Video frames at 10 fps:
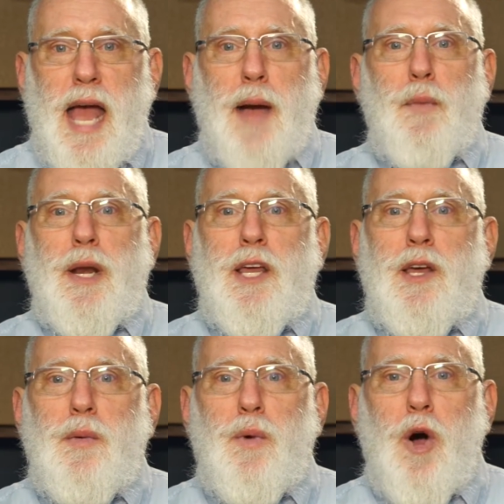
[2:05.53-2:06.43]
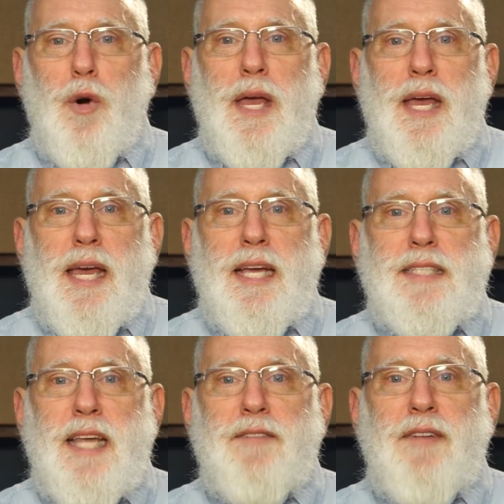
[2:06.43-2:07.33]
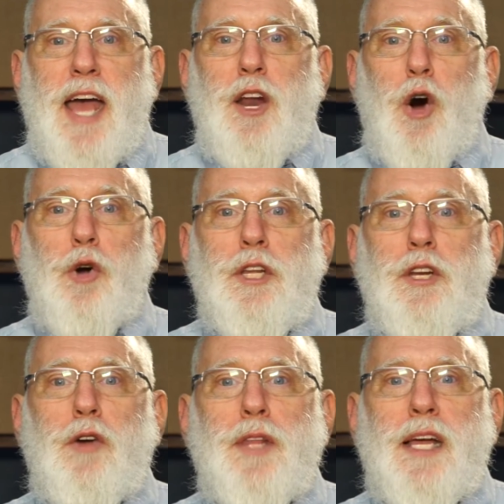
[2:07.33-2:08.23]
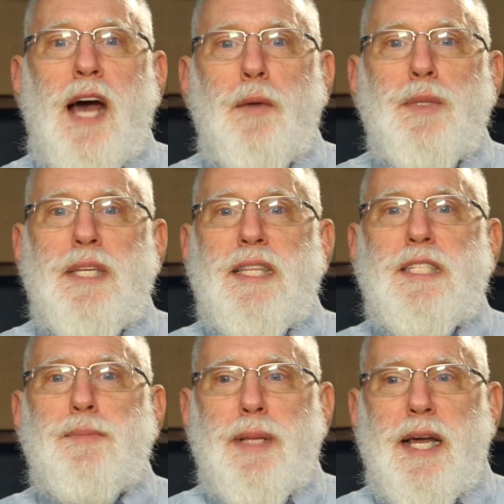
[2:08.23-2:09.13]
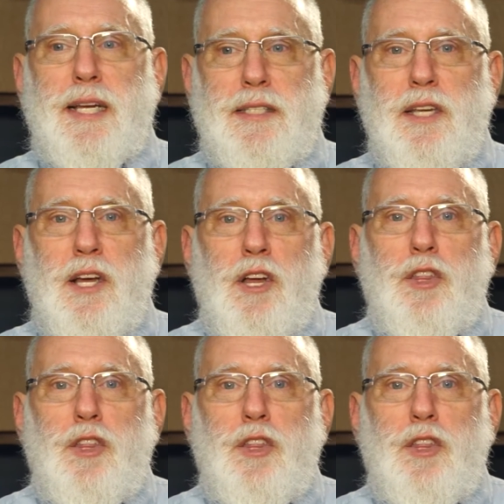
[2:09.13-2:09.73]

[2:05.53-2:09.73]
And when he awoke, he said, if I had only known that God was in this place.